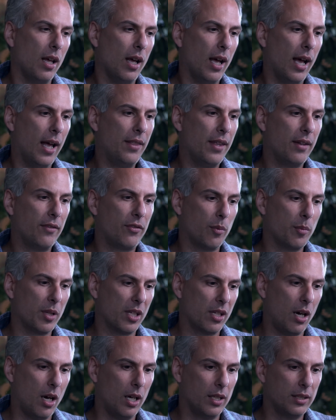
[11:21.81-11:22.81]
And then from the
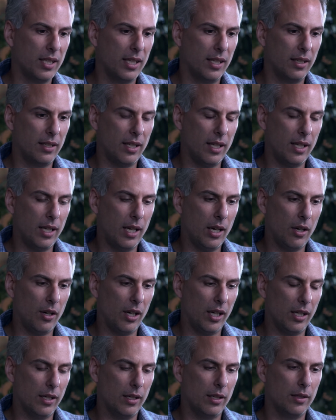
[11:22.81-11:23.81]
content
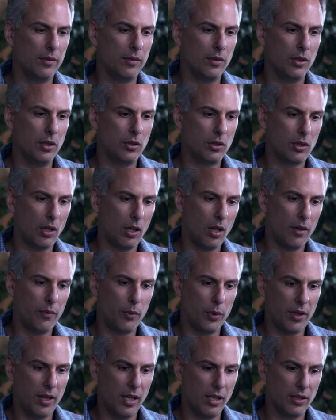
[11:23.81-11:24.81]
area, you start off
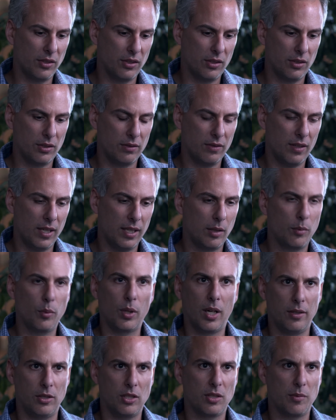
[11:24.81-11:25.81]
with things like what
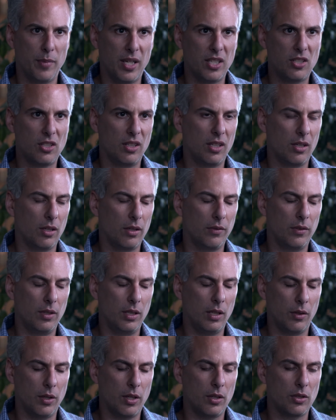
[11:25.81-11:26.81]
I just mentioned there.
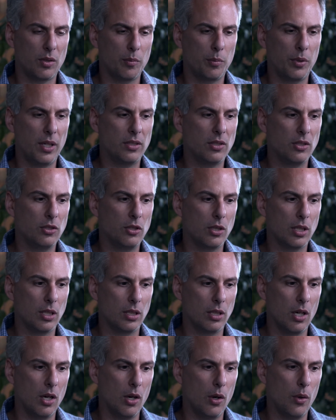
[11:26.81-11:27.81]
Here are some places you can
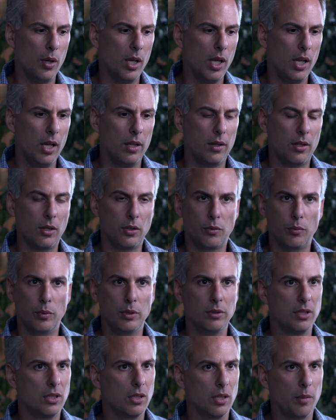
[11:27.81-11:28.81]
go. There's
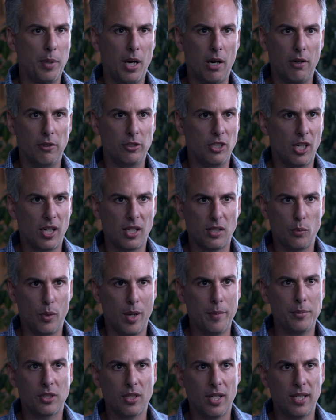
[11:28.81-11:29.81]
really good apologetics
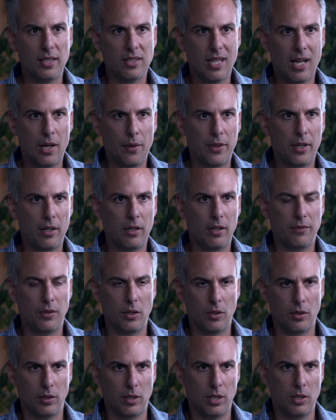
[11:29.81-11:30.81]
websites out there if
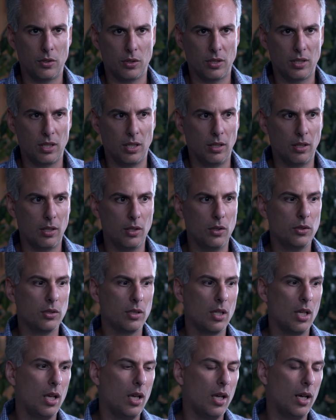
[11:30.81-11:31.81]
you're interested in those.
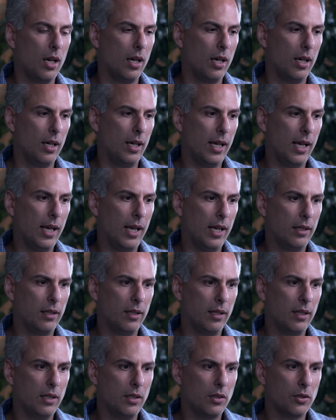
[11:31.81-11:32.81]
And
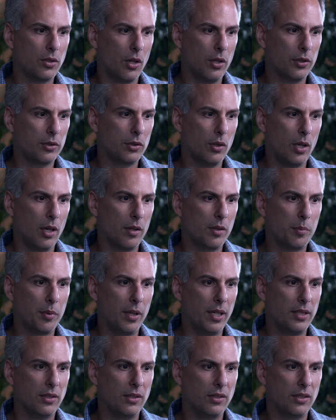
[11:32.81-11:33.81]
then there's also other
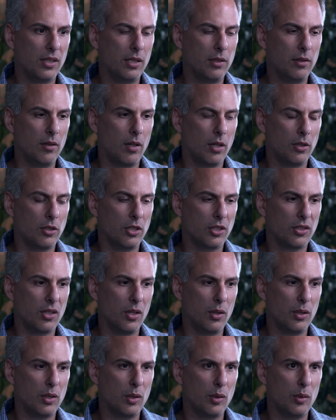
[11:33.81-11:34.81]
places that are just
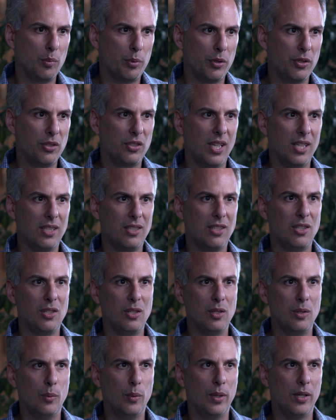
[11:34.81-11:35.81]
going to present
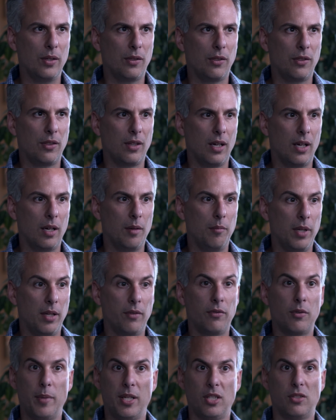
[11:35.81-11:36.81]
you with
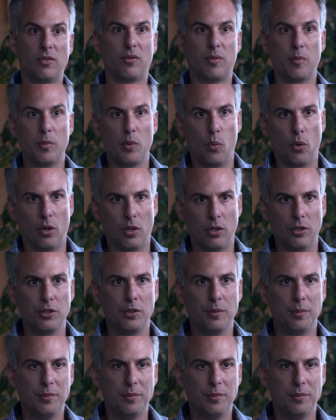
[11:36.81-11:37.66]
information from the world